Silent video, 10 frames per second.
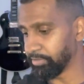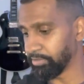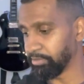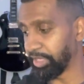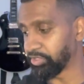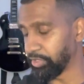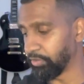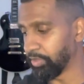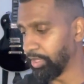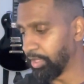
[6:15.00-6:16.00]
bass
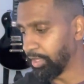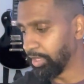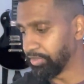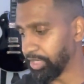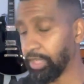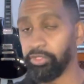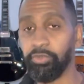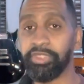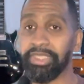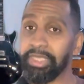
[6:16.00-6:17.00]
note. And then I'll
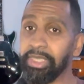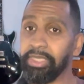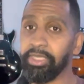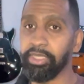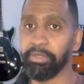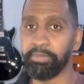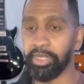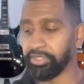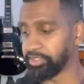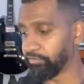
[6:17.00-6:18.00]
use E in
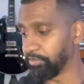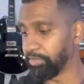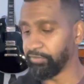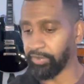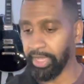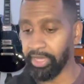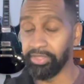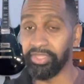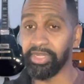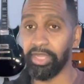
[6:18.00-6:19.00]
place of the B flat.
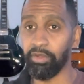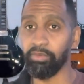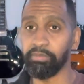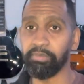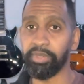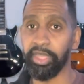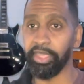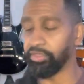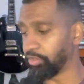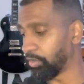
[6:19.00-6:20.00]
And then I'll
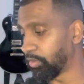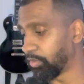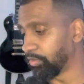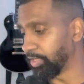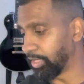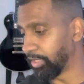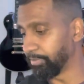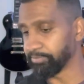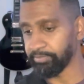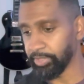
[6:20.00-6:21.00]
play the whole
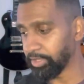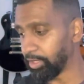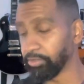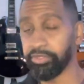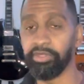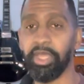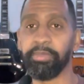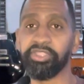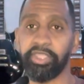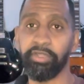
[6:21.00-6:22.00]
altered
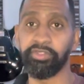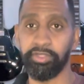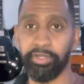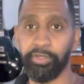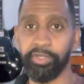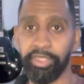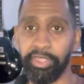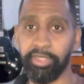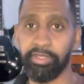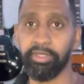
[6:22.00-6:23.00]
dominant scale starting on
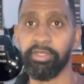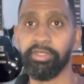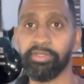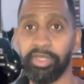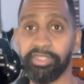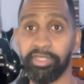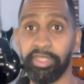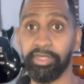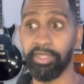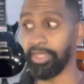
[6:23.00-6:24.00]
E. So let's
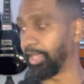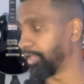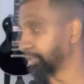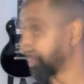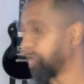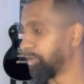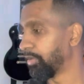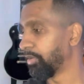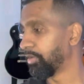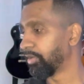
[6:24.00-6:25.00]
look into that.
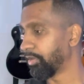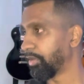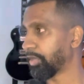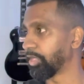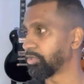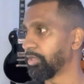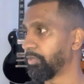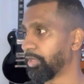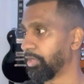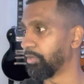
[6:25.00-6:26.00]
Okay, so here
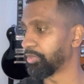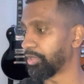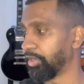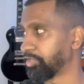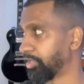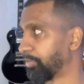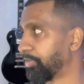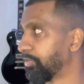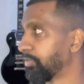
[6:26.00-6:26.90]
we go with our example.